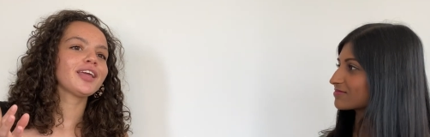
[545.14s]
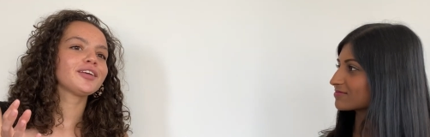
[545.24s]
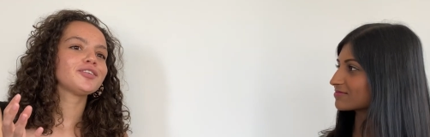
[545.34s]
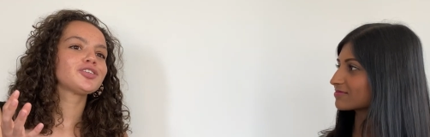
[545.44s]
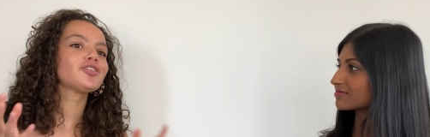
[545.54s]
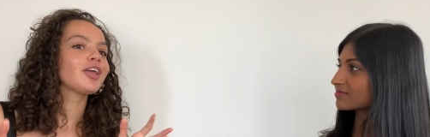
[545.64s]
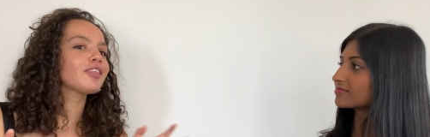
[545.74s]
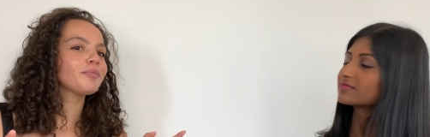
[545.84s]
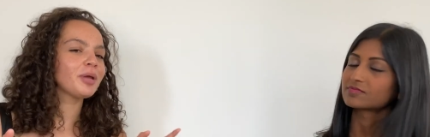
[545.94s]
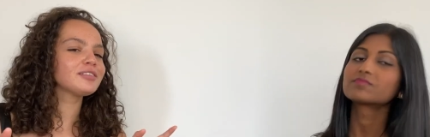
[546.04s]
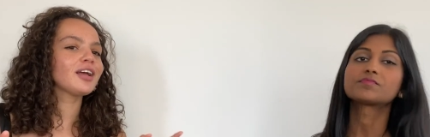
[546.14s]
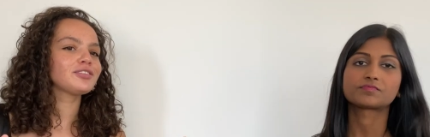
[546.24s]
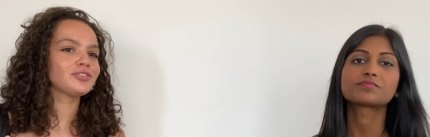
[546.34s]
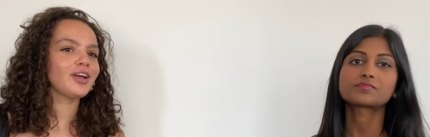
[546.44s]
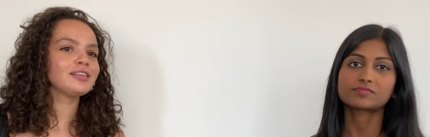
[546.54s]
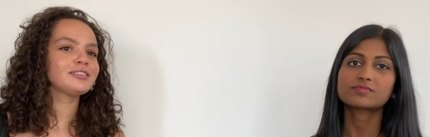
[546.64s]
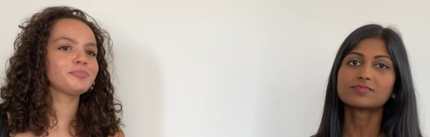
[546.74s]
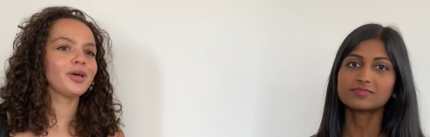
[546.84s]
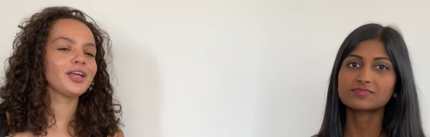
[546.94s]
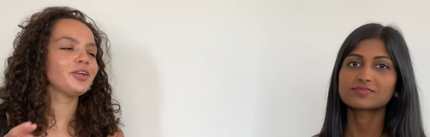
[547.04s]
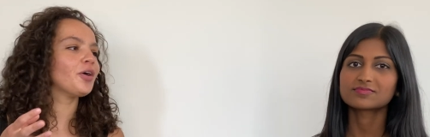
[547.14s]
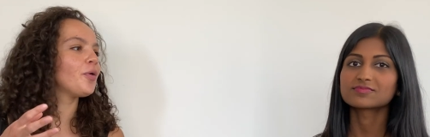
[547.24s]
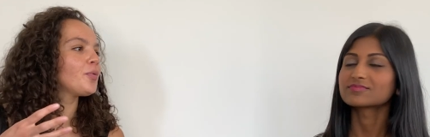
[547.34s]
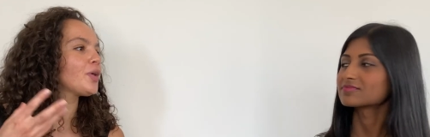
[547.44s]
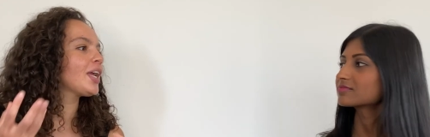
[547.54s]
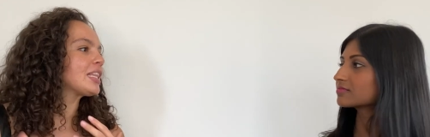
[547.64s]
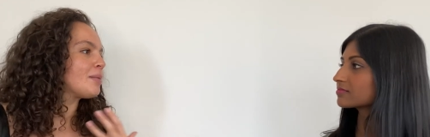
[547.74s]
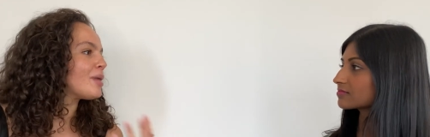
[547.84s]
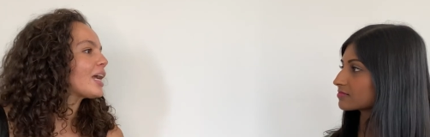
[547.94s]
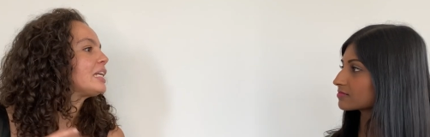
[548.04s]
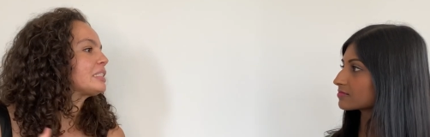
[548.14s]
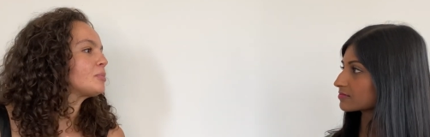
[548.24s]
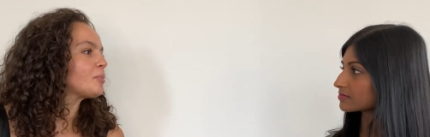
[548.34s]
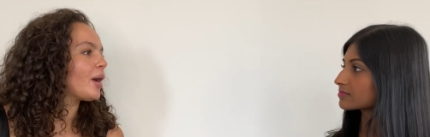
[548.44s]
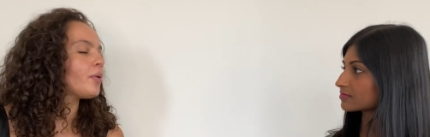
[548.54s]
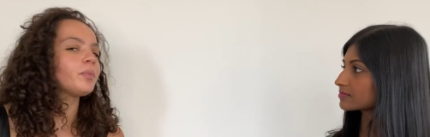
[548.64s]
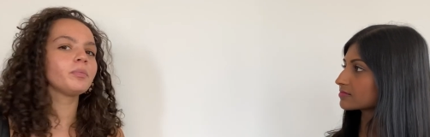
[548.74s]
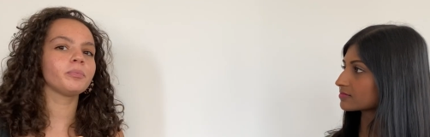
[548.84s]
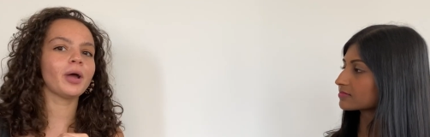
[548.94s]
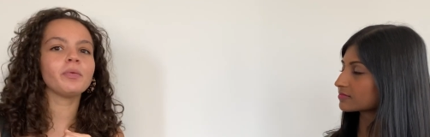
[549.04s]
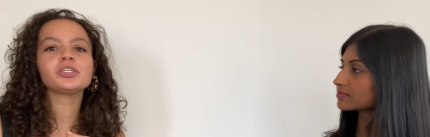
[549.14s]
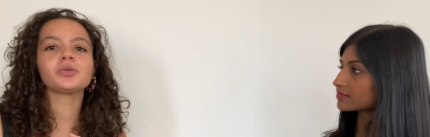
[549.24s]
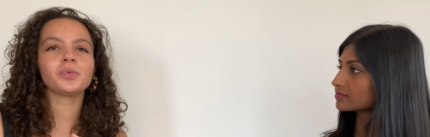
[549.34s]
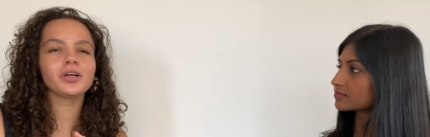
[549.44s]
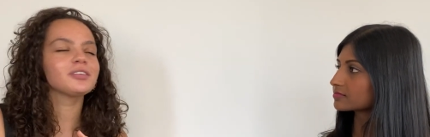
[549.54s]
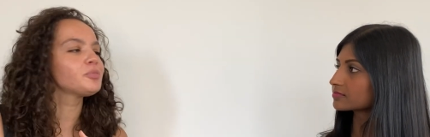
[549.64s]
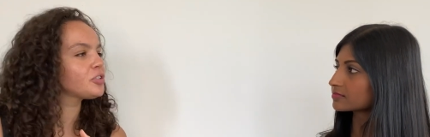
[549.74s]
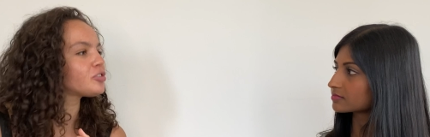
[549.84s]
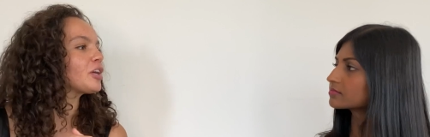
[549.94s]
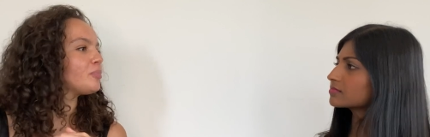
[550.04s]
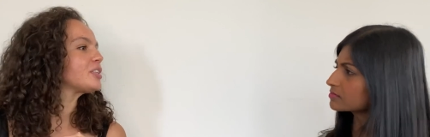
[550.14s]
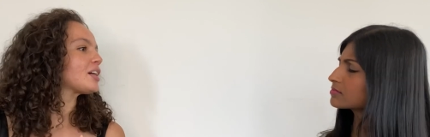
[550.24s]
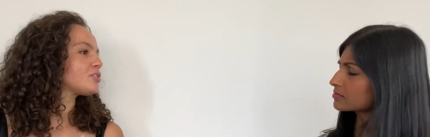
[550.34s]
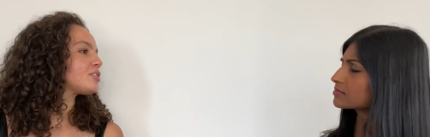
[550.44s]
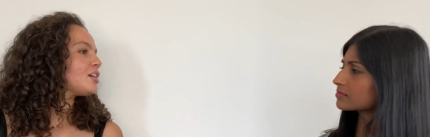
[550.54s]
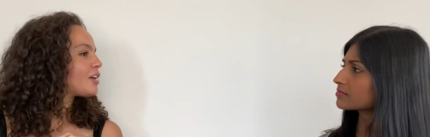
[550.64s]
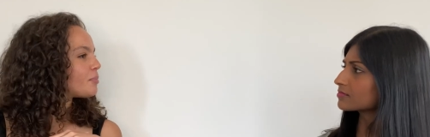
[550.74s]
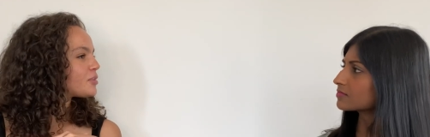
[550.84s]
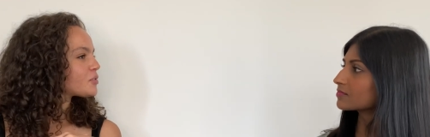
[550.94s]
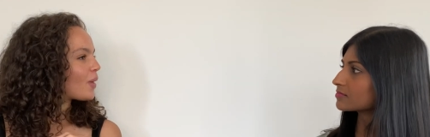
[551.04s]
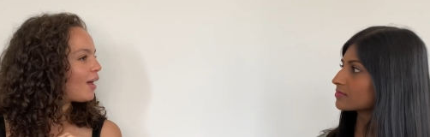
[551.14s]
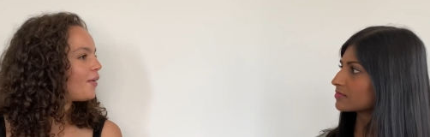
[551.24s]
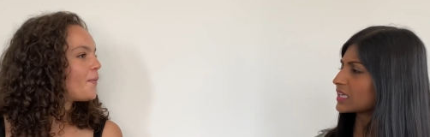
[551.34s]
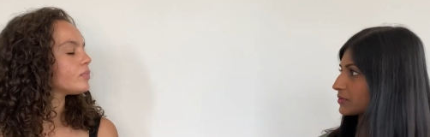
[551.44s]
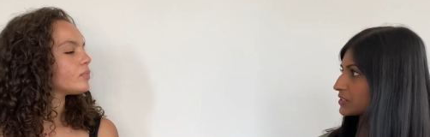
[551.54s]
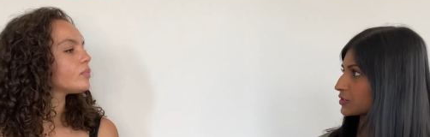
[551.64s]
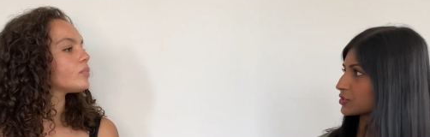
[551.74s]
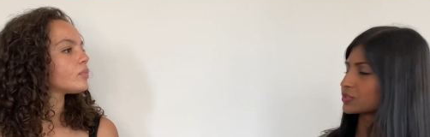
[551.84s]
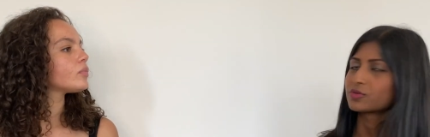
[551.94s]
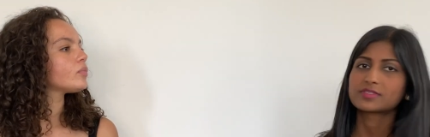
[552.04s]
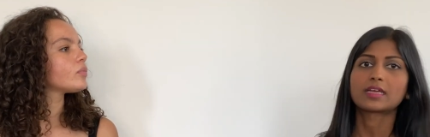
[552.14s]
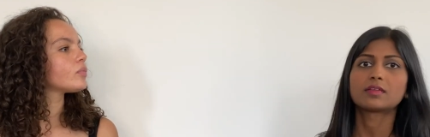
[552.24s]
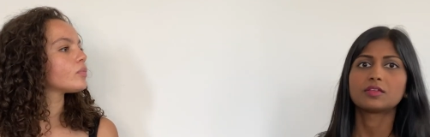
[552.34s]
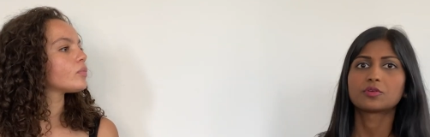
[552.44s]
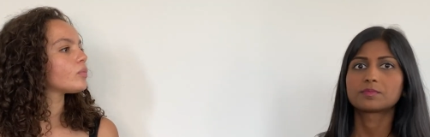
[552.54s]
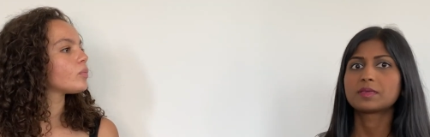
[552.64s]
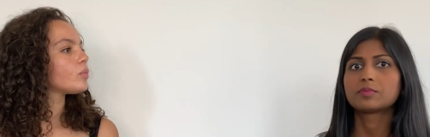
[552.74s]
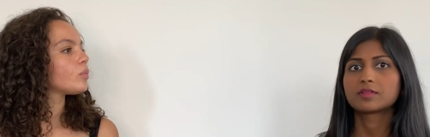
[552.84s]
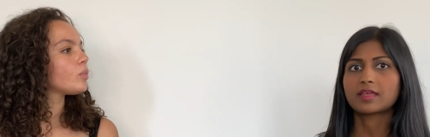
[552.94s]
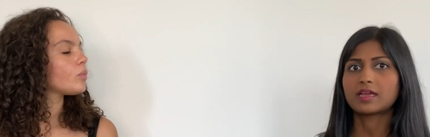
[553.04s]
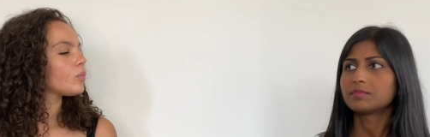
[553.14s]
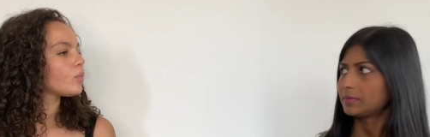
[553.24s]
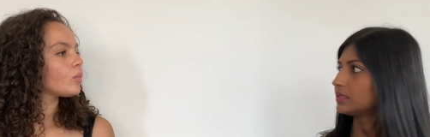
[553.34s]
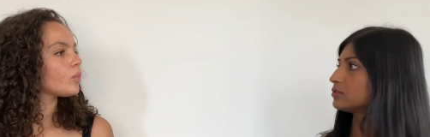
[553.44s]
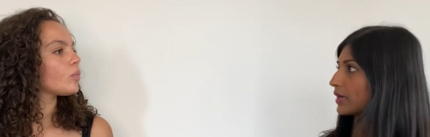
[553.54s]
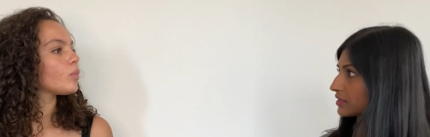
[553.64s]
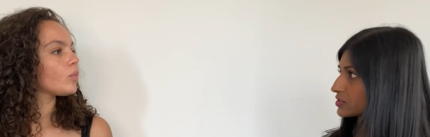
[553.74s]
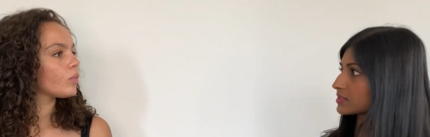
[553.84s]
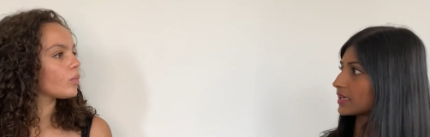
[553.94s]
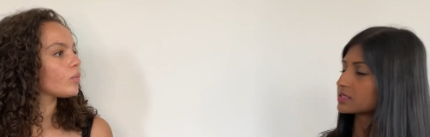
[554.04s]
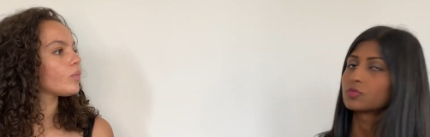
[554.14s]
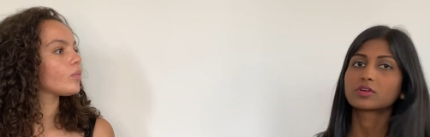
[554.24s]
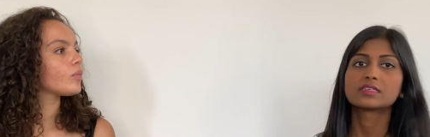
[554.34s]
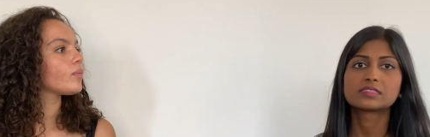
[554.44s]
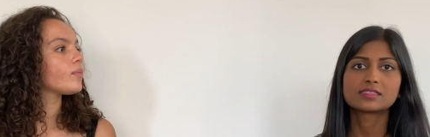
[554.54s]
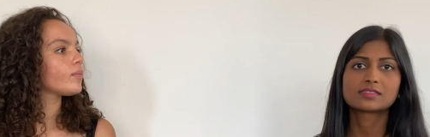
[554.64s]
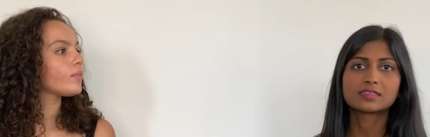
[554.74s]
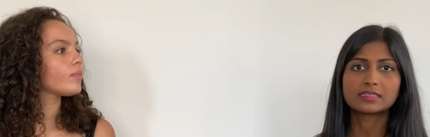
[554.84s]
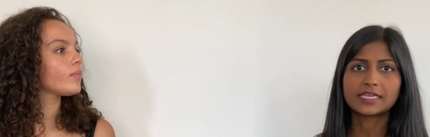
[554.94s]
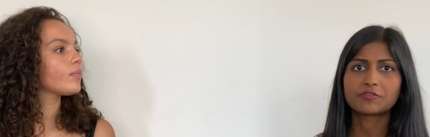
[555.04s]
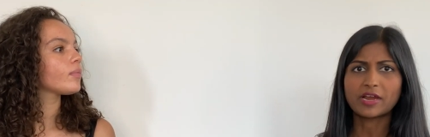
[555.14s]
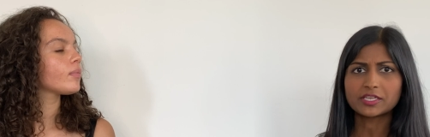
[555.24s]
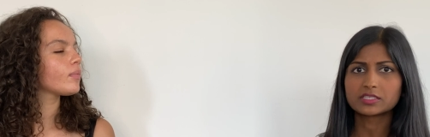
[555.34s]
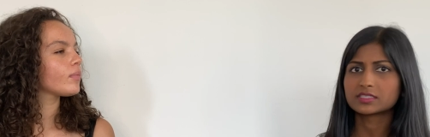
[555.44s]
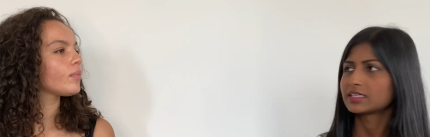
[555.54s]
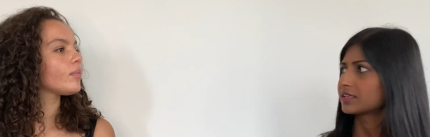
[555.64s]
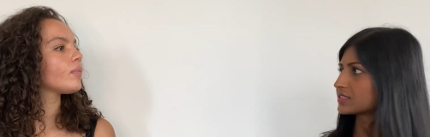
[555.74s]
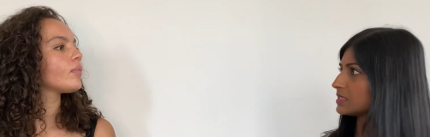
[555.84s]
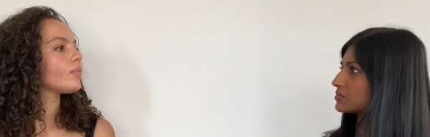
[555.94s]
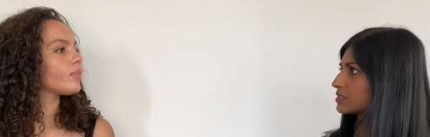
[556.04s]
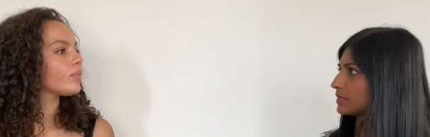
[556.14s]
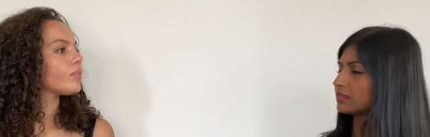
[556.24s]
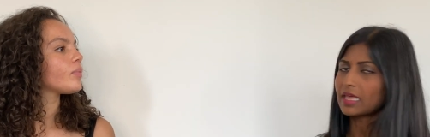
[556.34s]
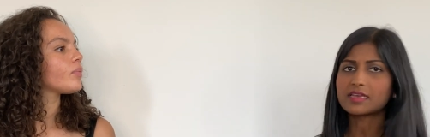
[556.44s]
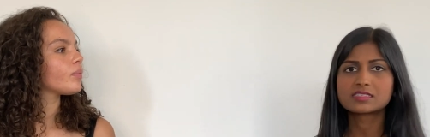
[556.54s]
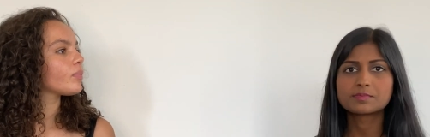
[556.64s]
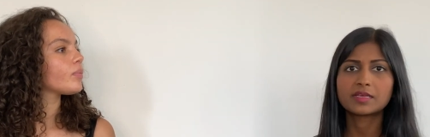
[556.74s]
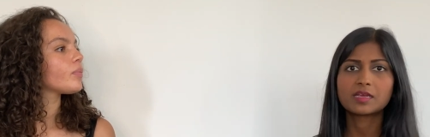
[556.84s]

Speaker 1: like strength-based exercise, but you know, looking at the mechanisms by by which it works. I'm sure strength-based exercise helps as
Speaker 2: well. The research shows that, you know, people that maybe do exercise more consistently and regularly, there seems to be less